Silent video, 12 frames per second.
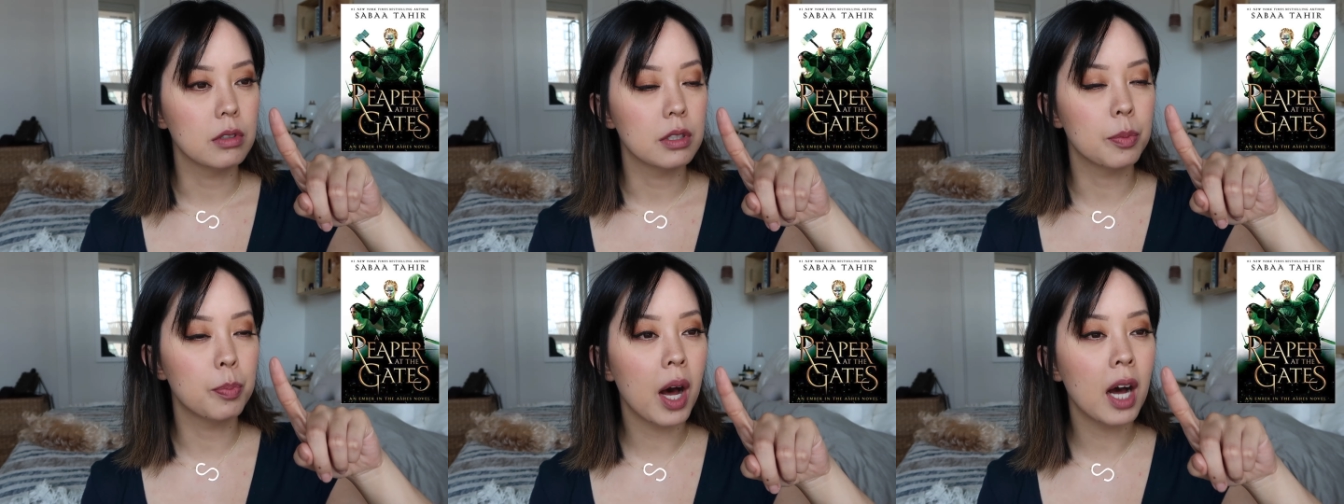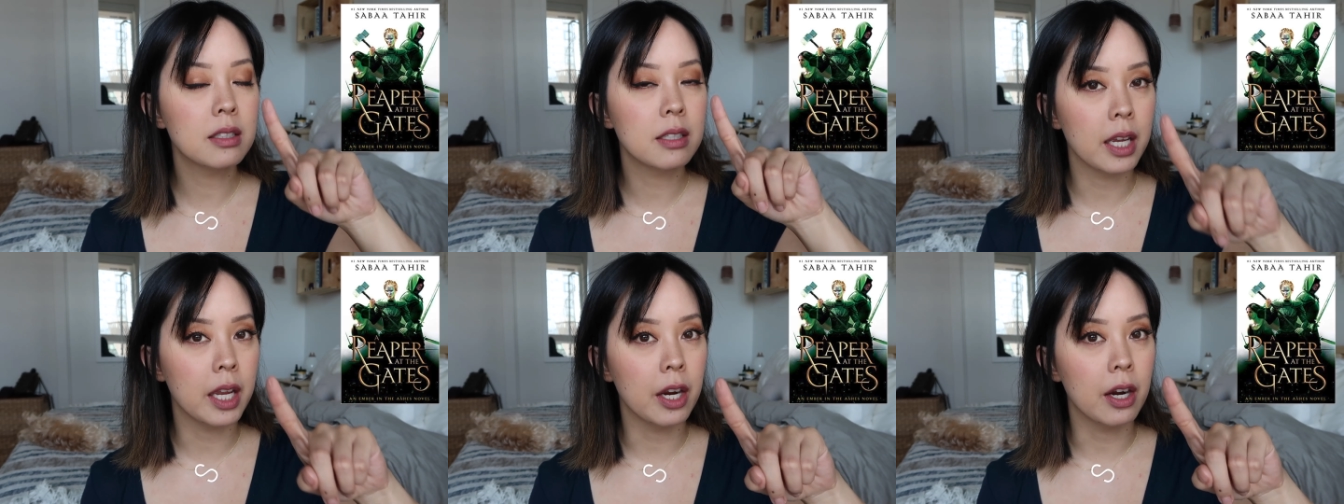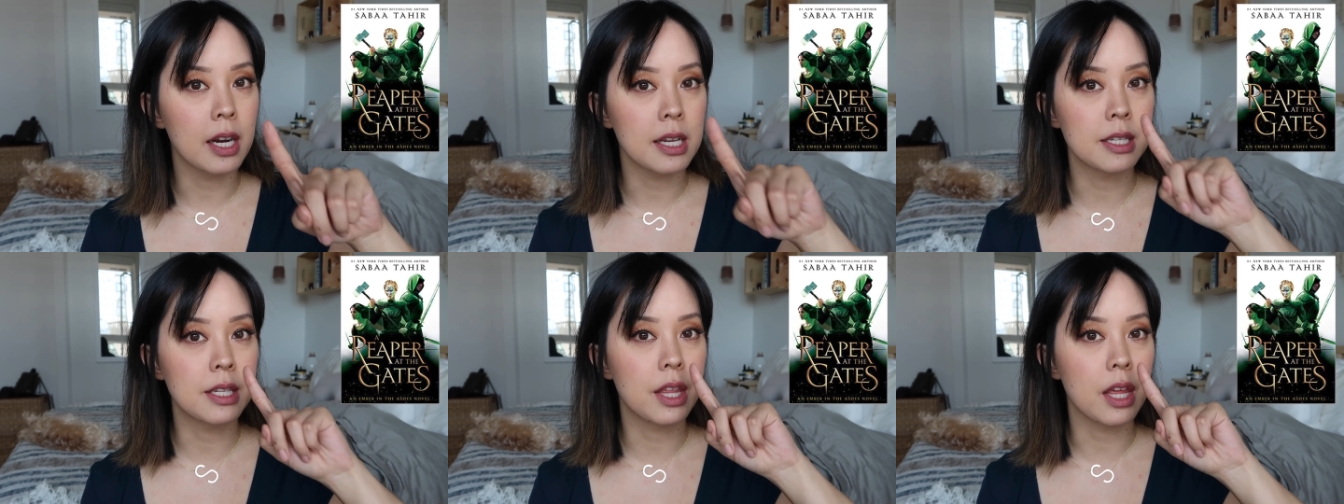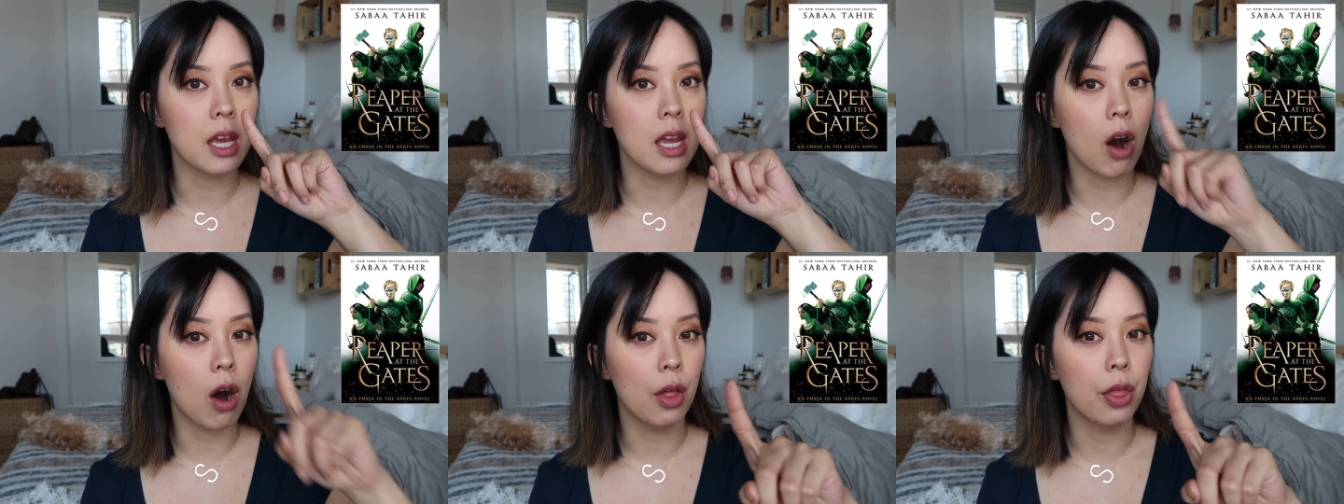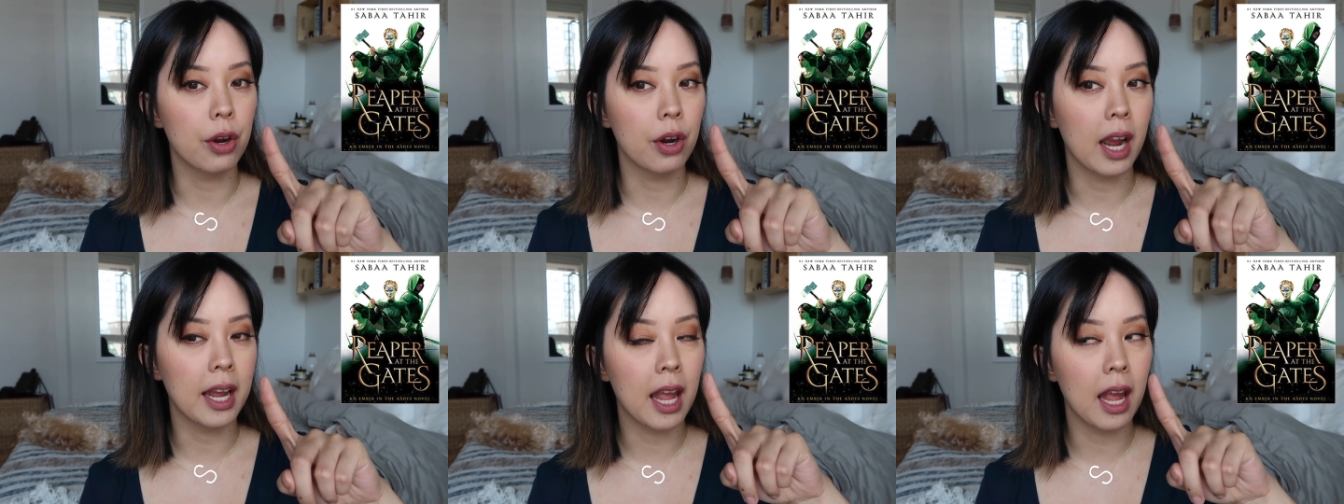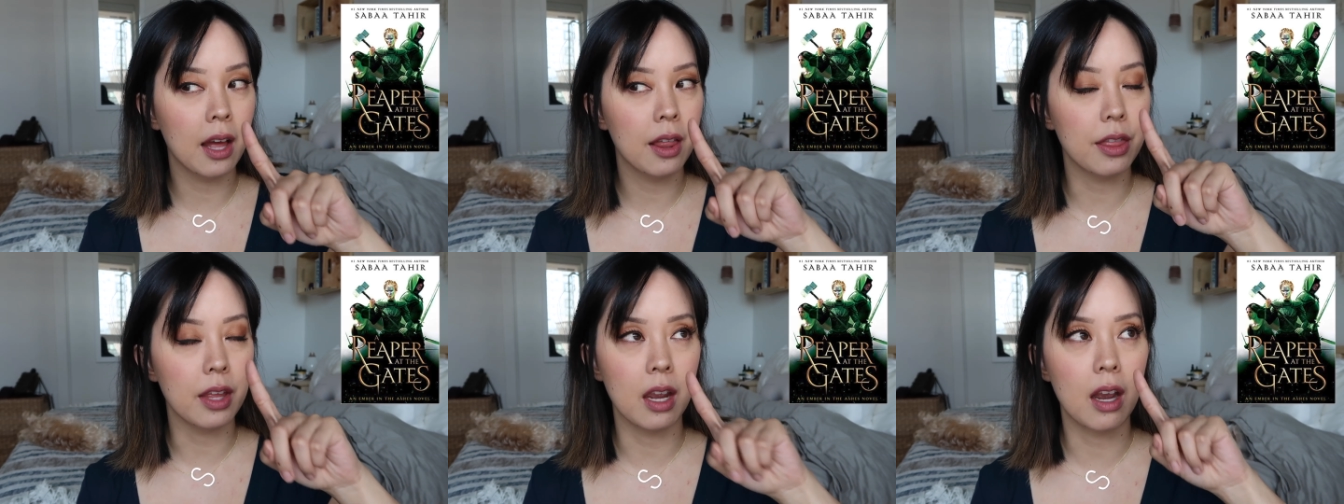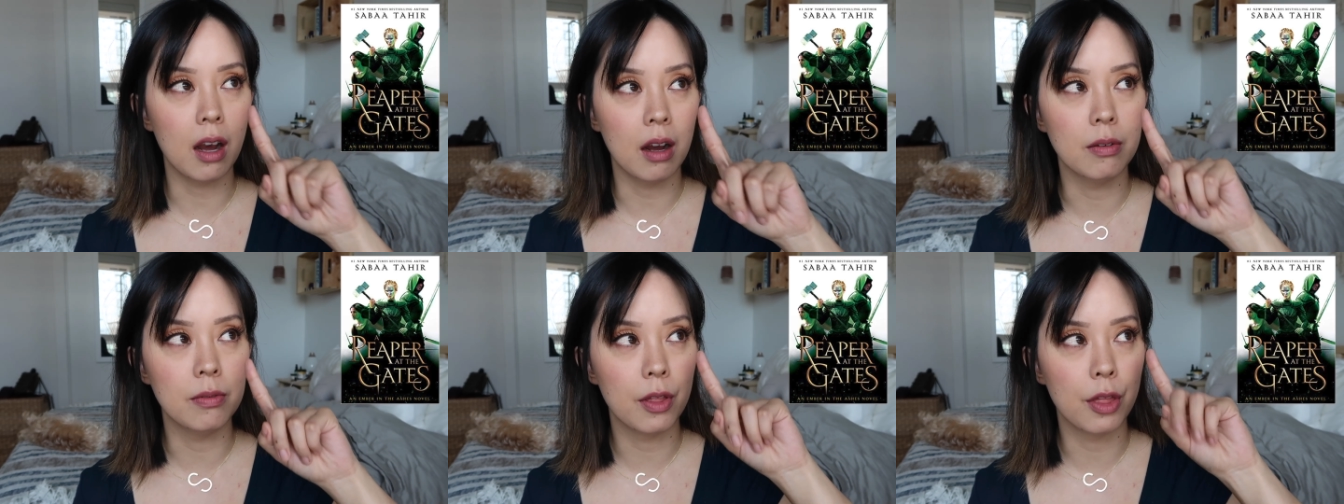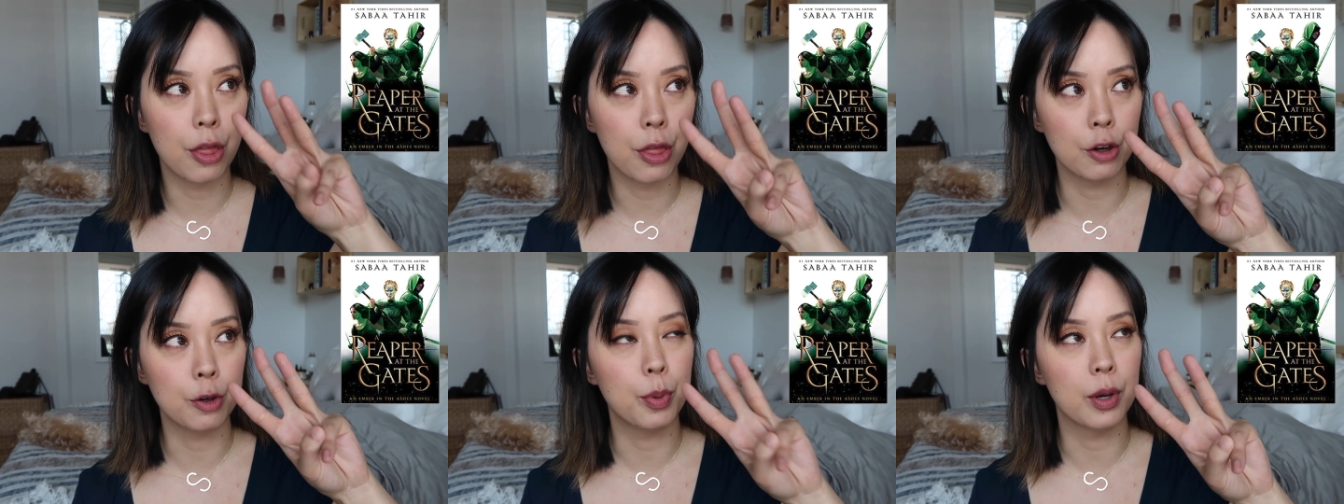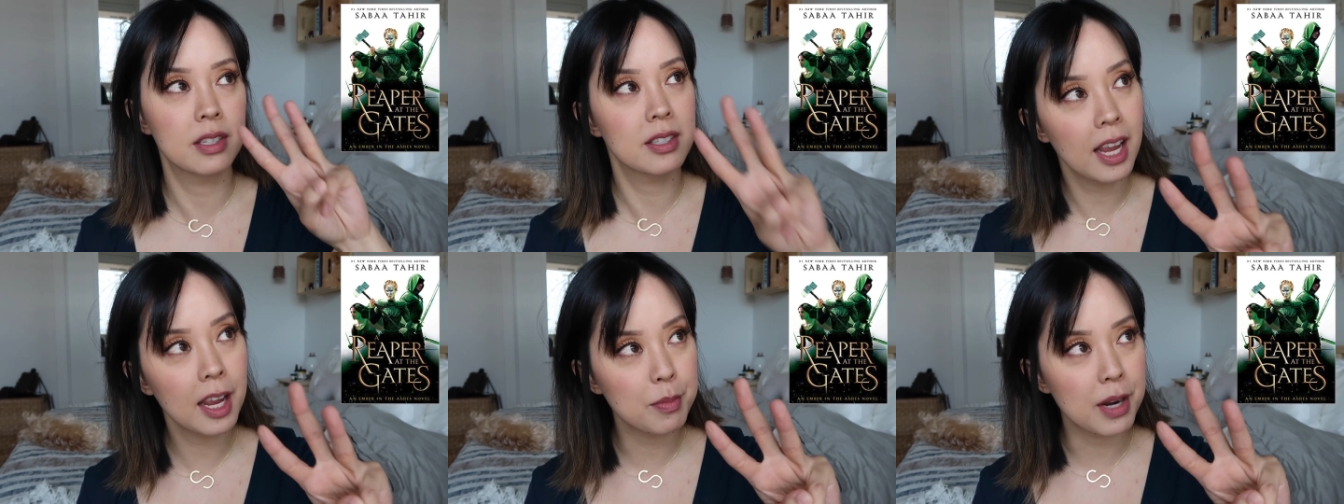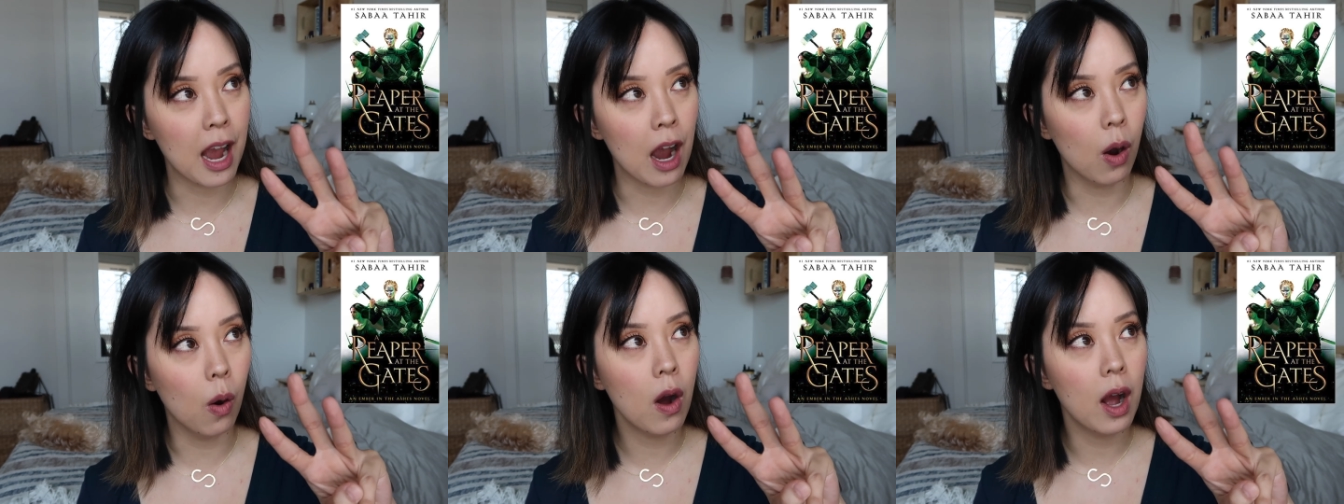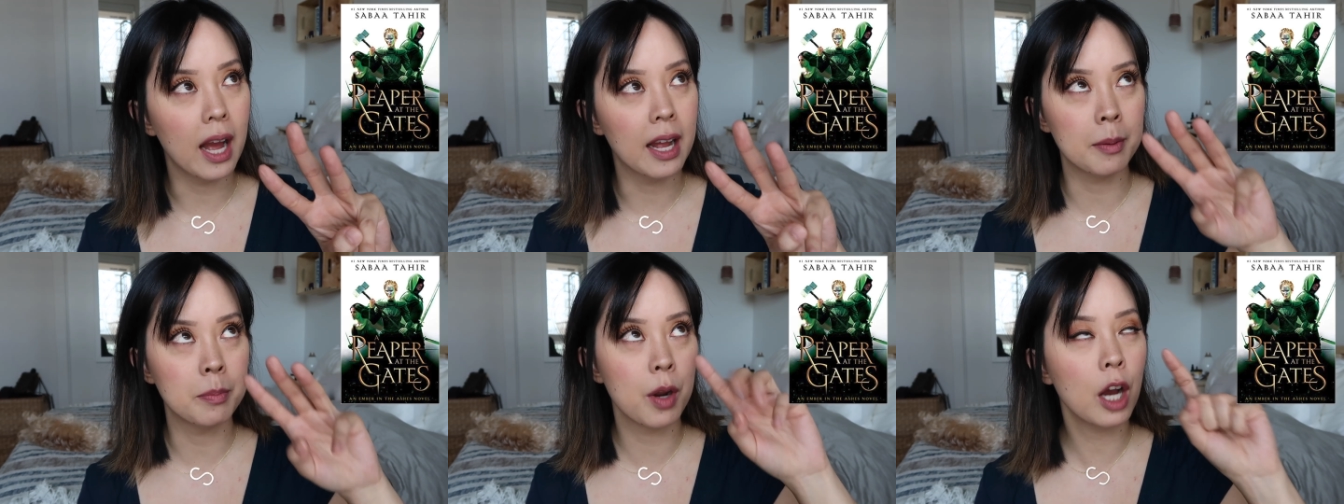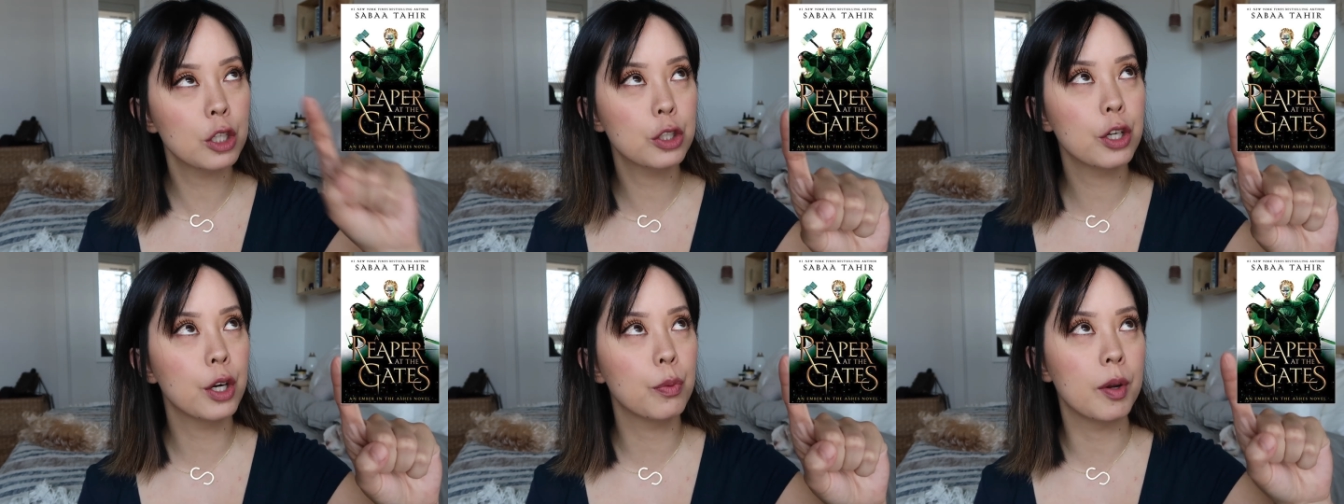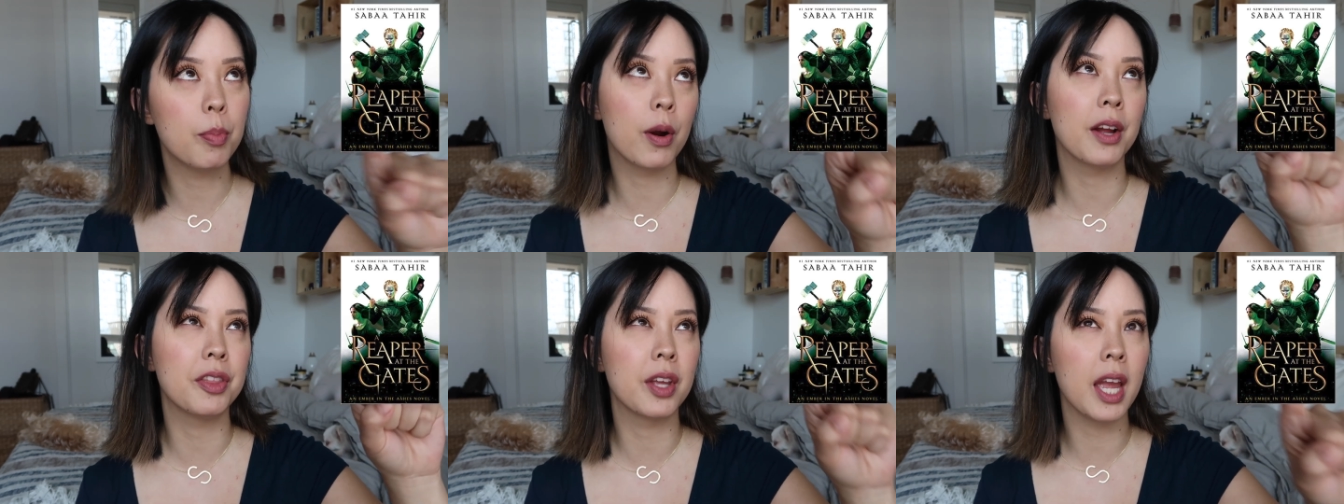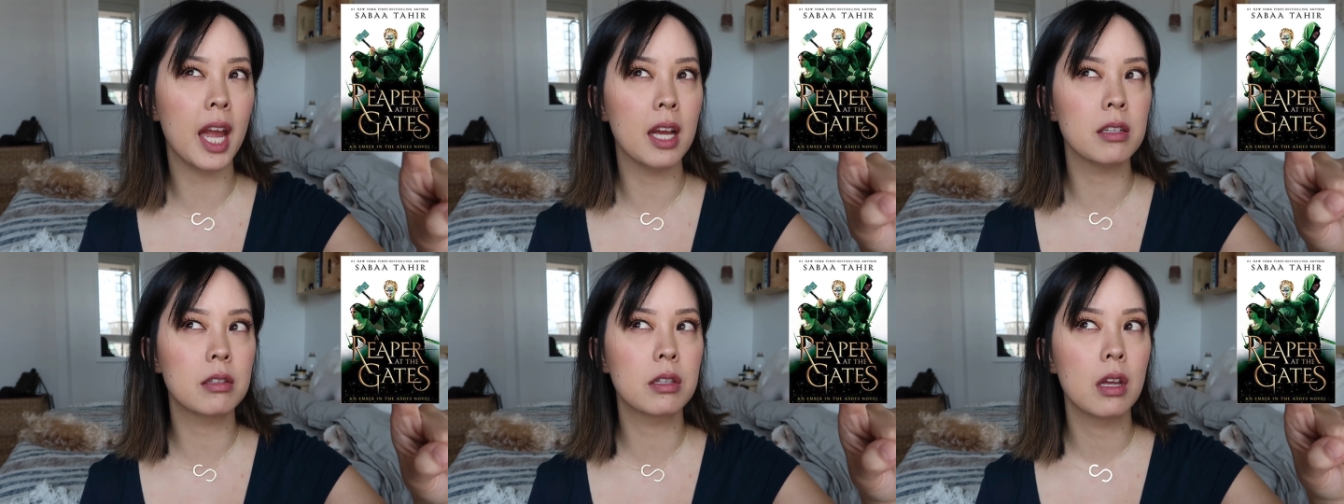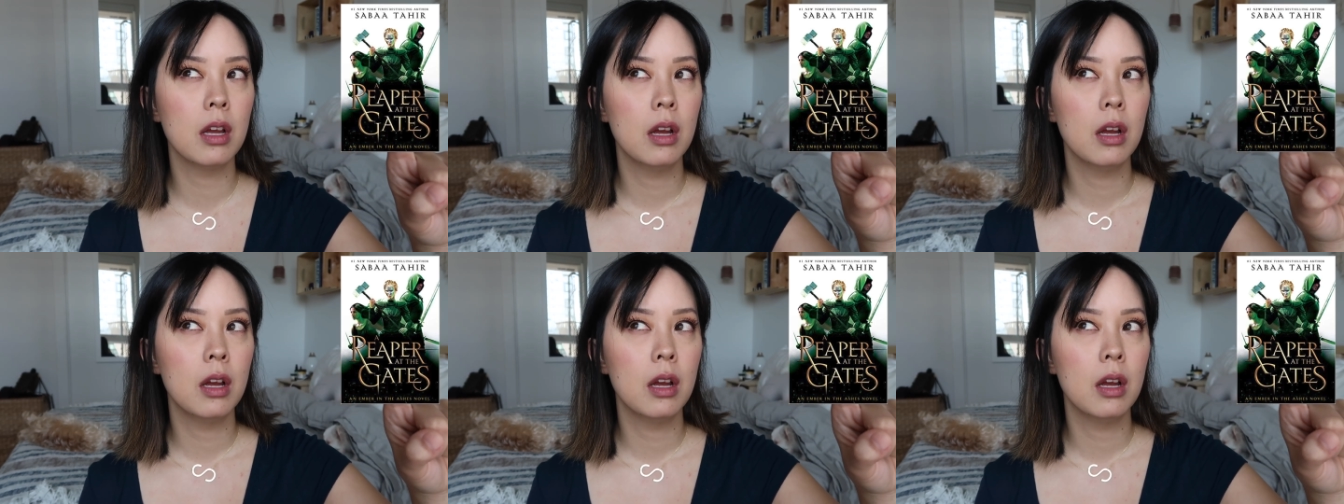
Sabata here is the author. I can't think of the third book's name now, and I'm not sure Reaper at the Gates